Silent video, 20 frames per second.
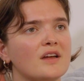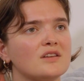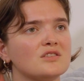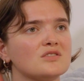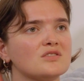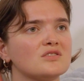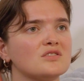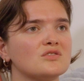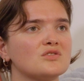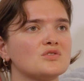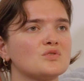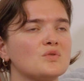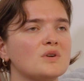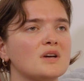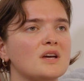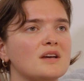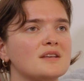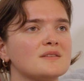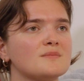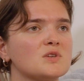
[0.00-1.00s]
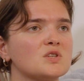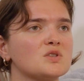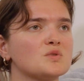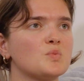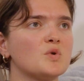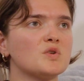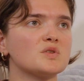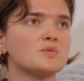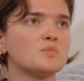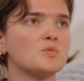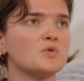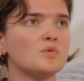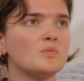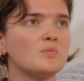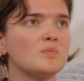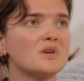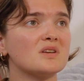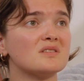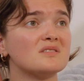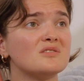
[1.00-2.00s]
and just enjoy it as much as possible,
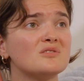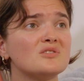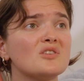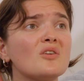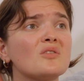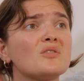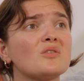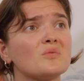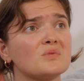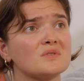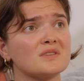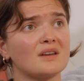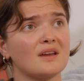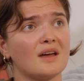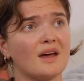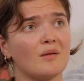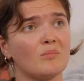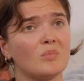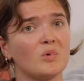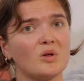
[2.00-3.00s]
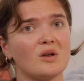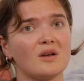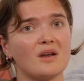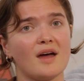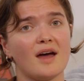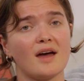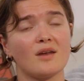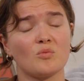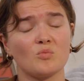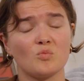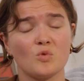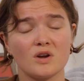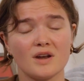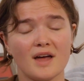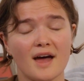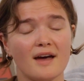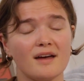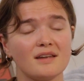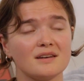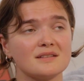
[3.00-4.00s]
because you don't know what's going to happen. And on one
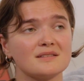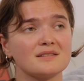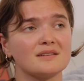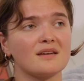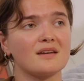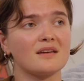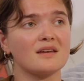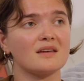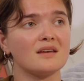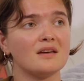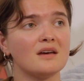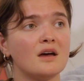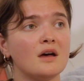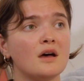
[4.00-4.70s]
hand, it's like,